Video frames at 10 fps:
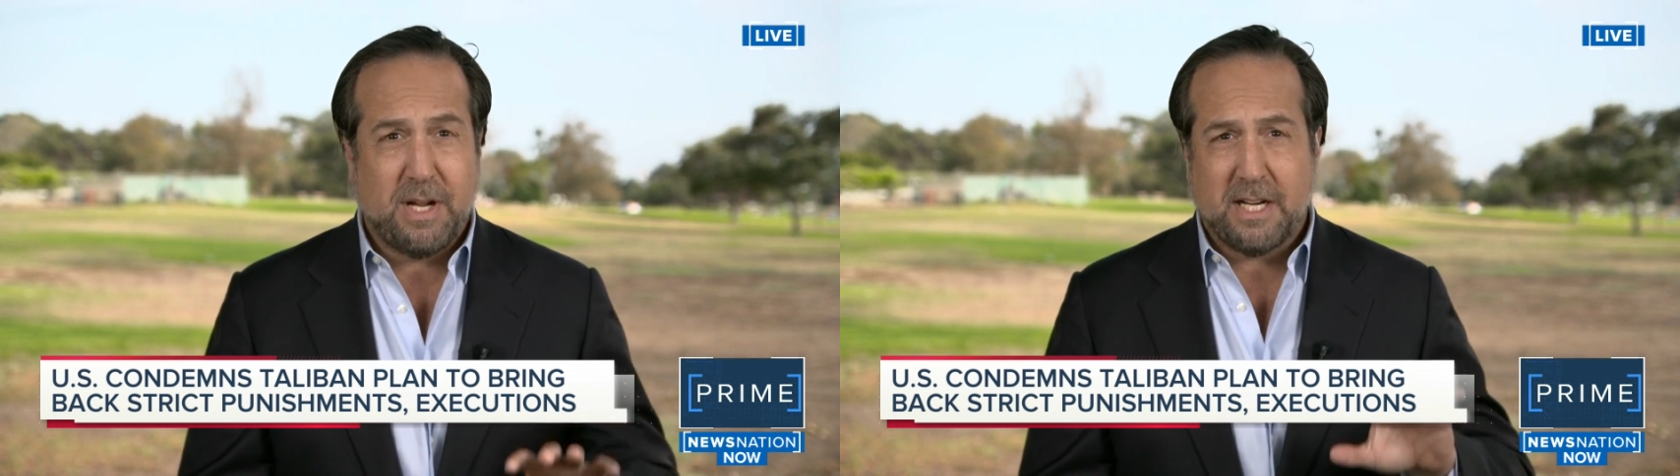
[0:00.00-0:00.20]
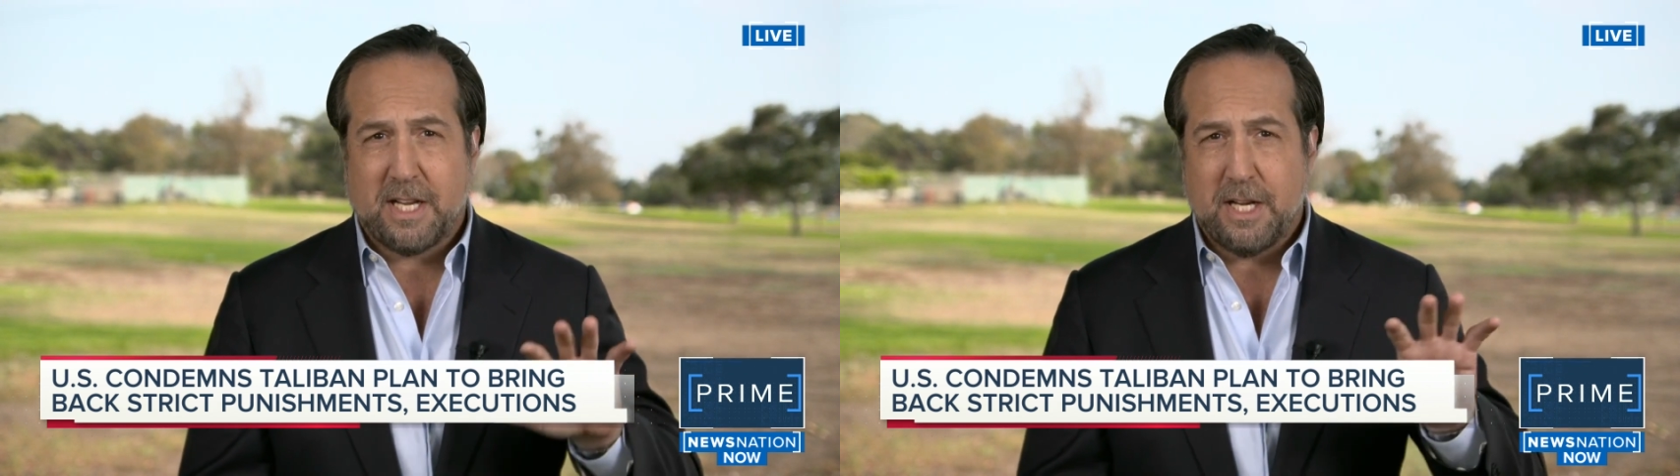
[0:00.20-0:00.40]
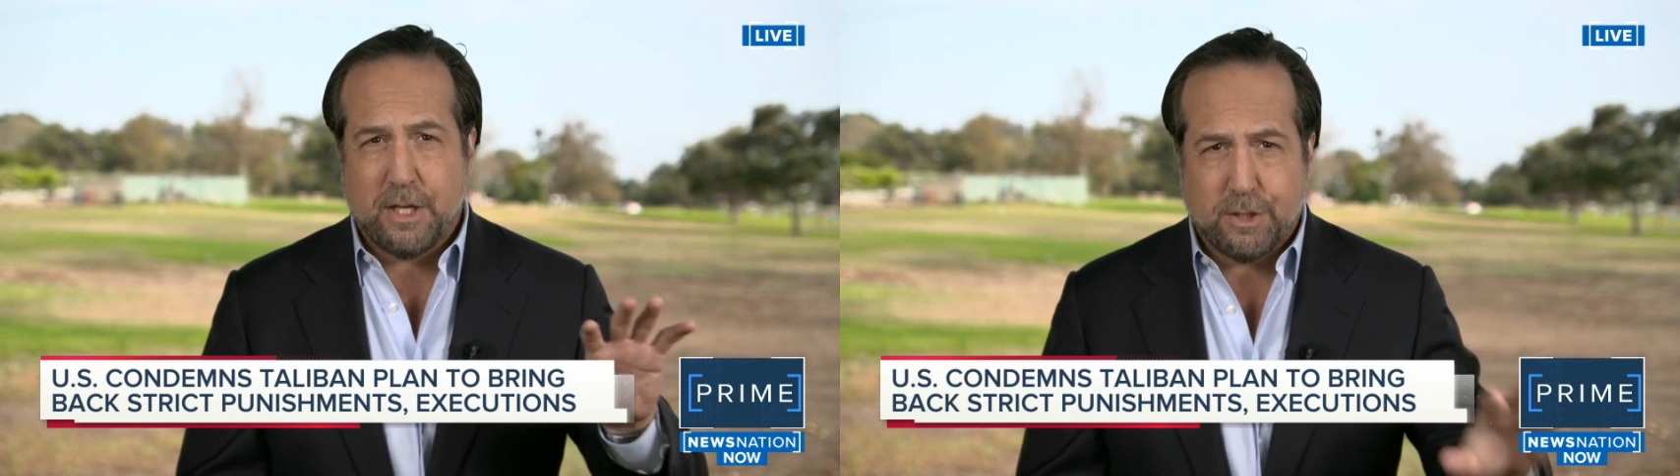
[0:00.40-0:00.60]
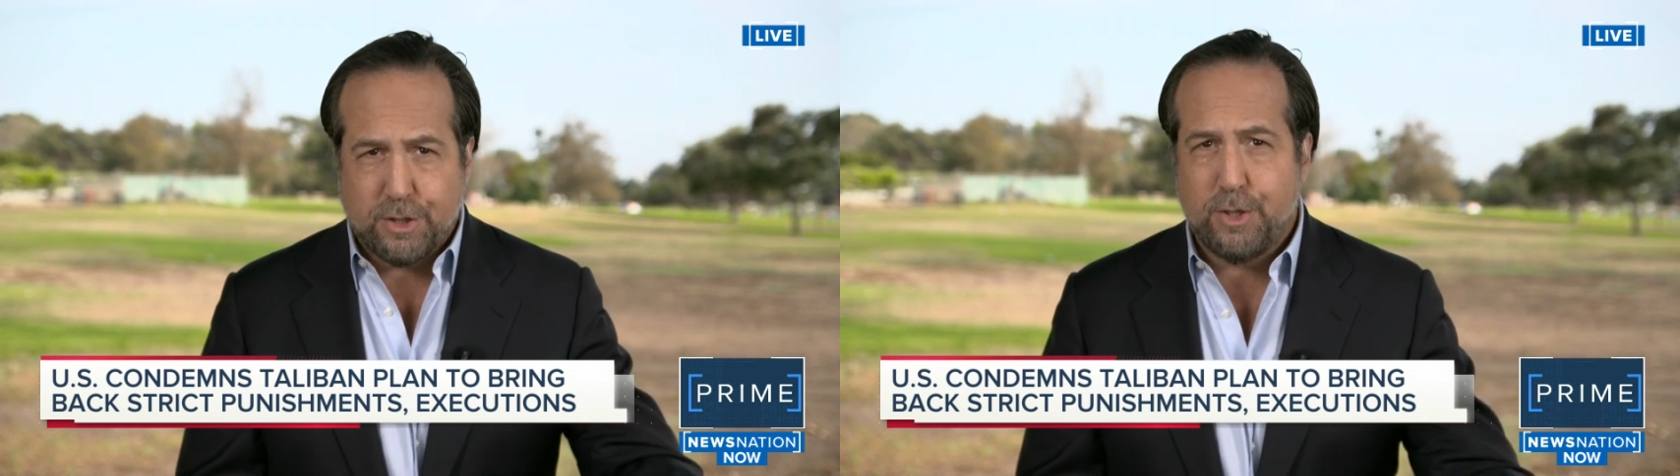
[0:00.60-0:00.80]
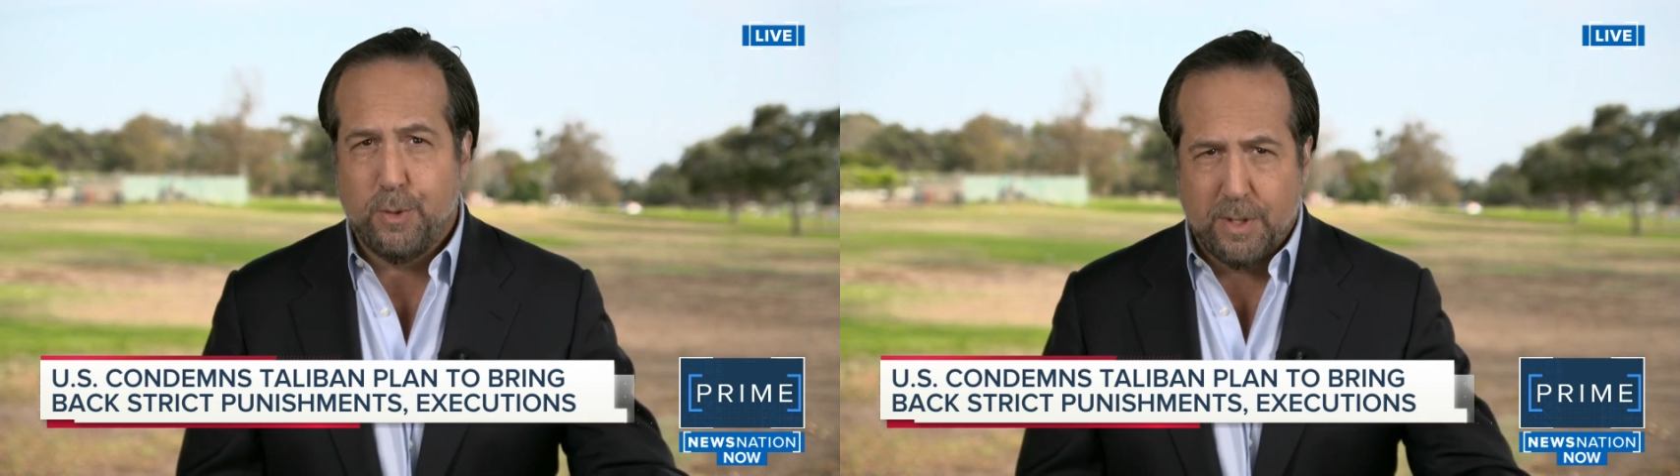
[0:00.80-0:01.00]
not getting
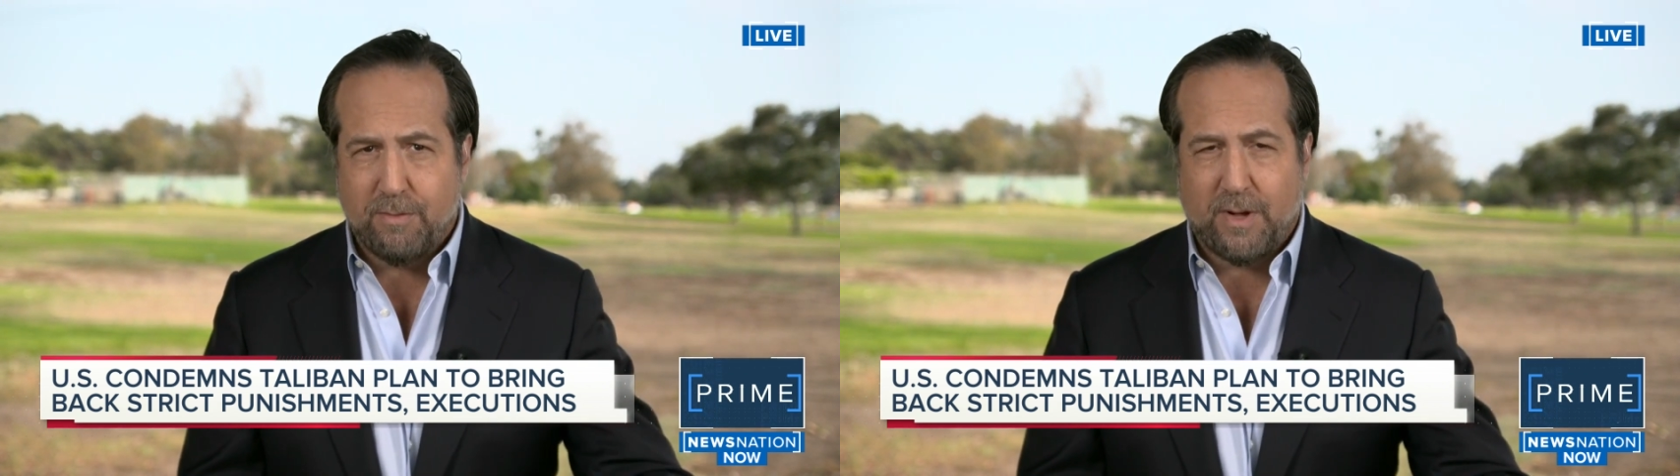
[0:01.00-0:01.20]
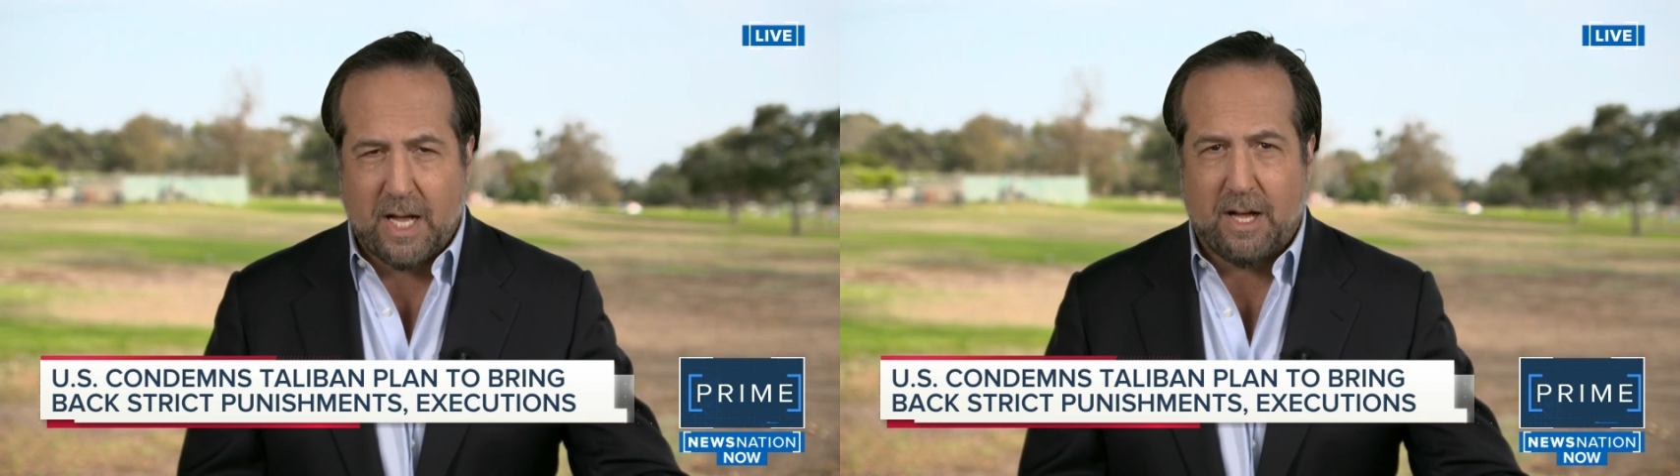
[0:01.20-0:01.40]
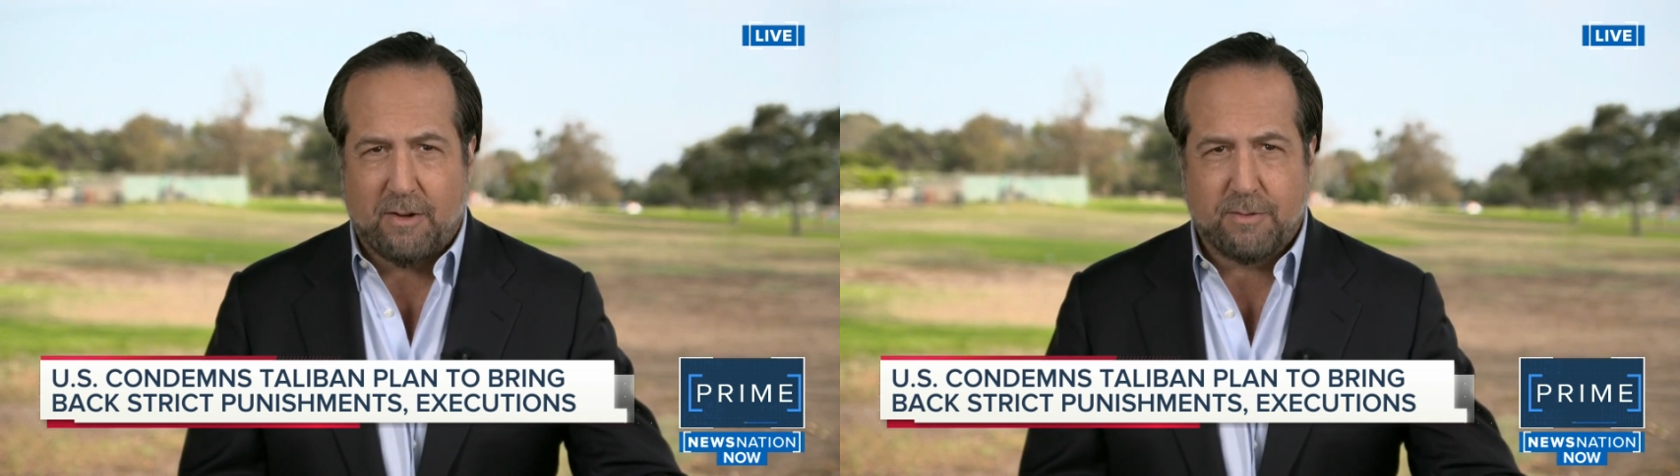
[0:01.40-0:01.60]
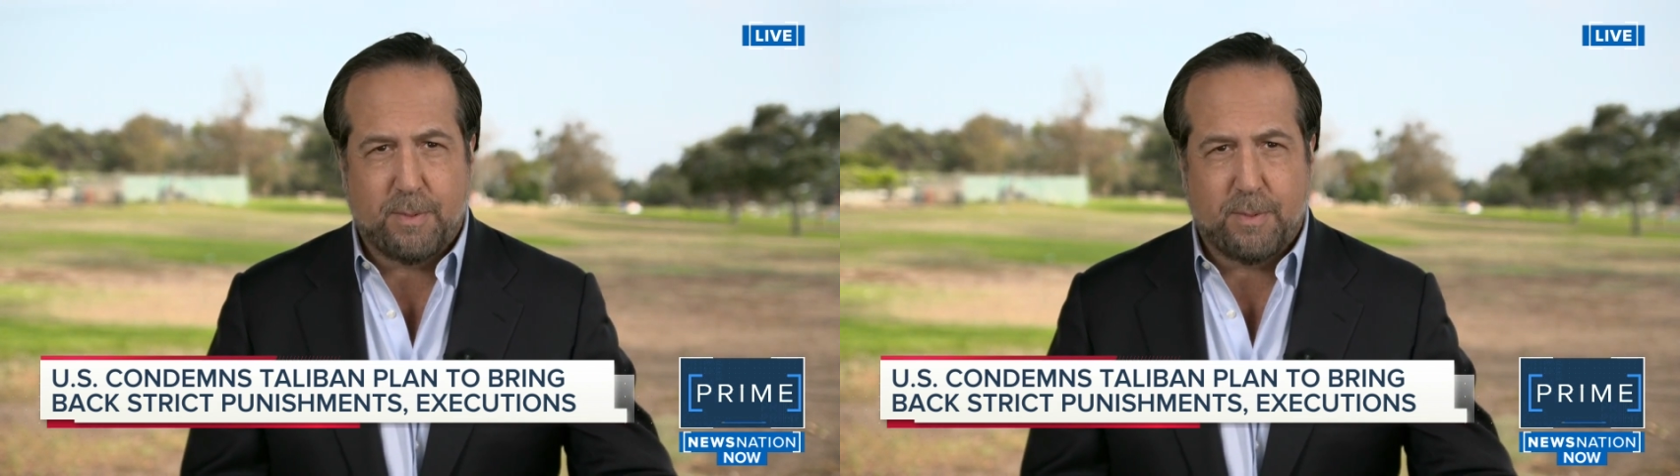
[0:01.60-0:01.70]
too involved,